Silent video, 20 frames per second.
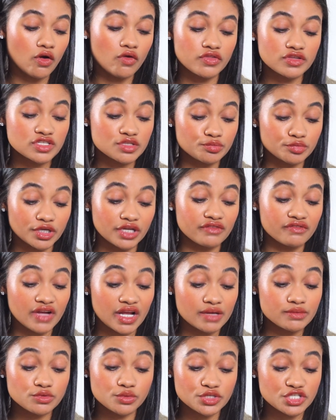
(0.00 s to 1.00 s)
all the spring
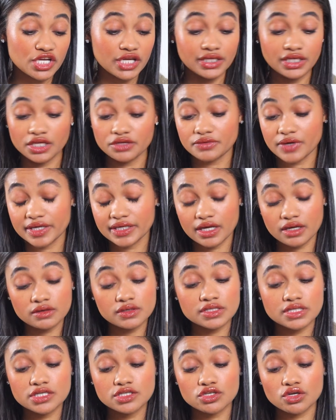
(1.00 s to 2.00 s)
vibes, which I need right now
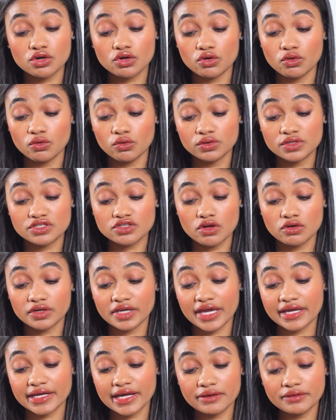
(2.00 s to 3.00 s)
because it's cold as all
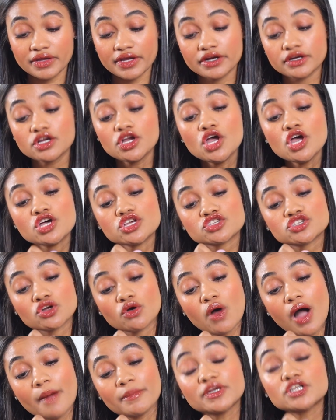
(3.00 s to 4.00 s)
get out here.
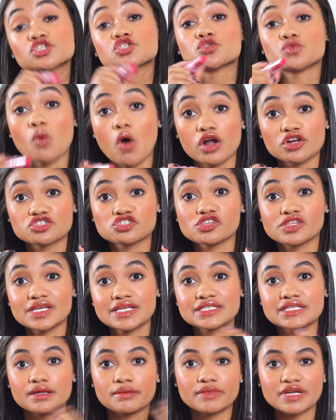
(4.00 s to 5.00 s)
So I'm going to swatch
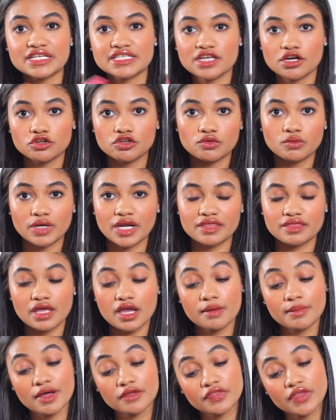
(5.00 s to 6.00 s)
these and I'm going to tell you what I
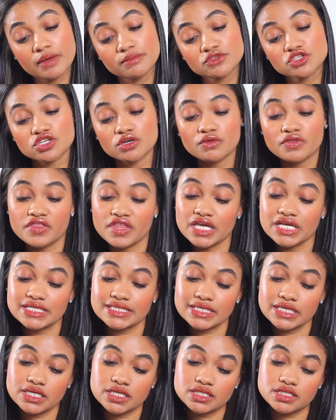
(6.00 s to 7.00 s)
think about them. So
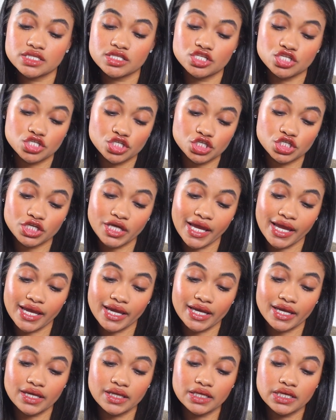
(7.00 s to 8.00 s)
this is the
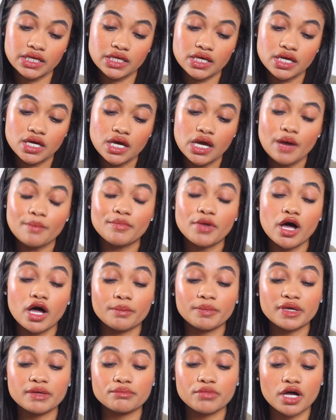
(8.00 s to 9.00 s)
shade
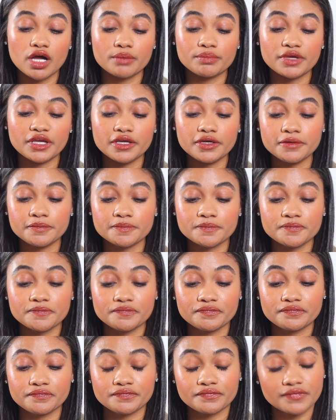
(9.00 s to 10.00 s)
Popping Poppy.
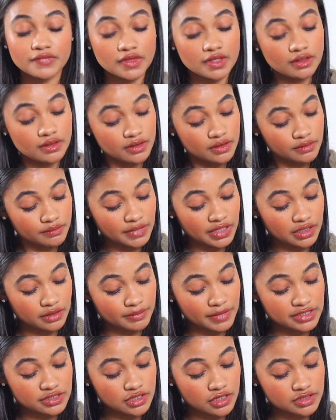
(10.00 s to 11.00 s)
Oh my God,
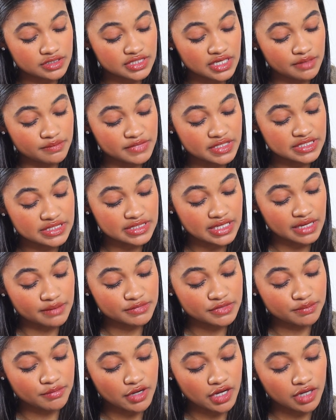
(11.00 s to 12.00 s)
my dog's name is
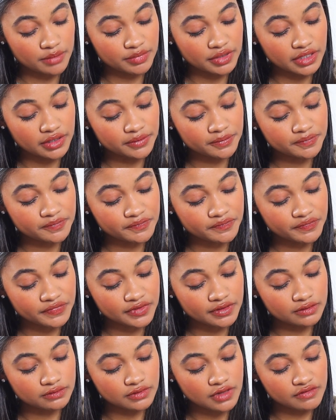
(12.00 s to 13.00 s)
named Poppy.
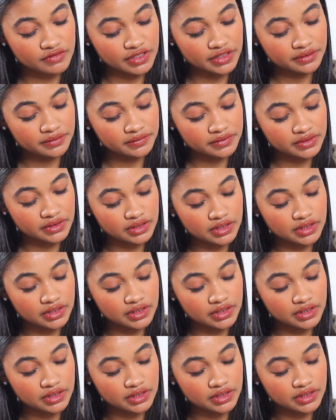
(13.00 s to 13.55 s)
Love it.